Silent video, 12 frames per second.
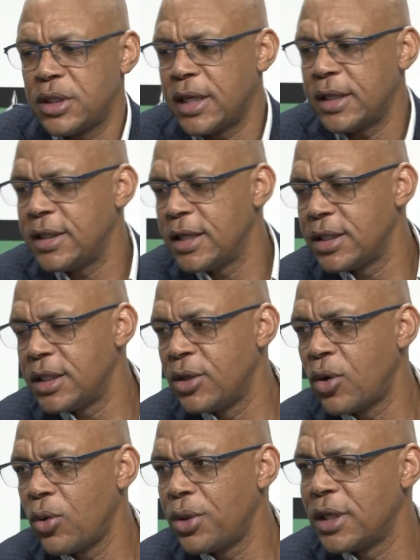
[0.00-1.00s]
DSG
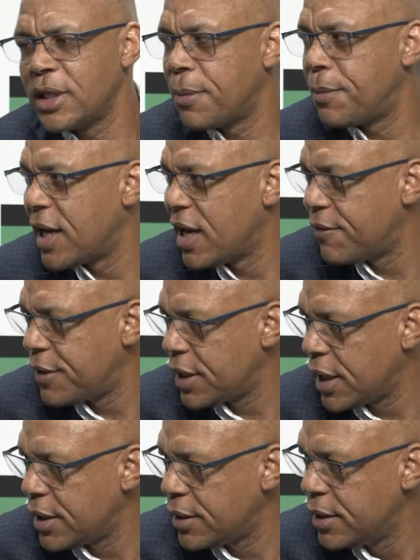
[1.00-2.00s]
including the
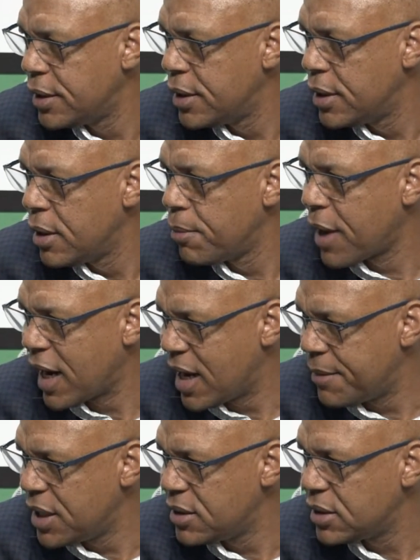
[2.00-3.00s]
Pan-African
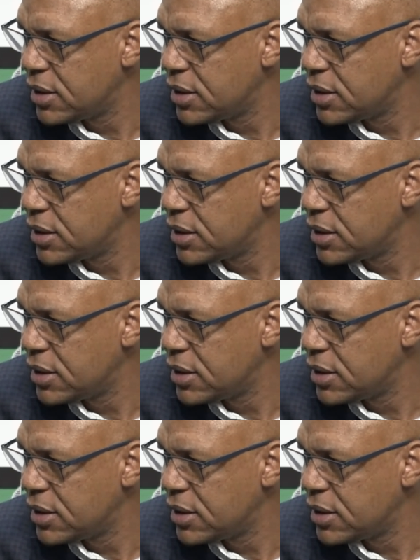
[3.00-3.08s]
Parliament.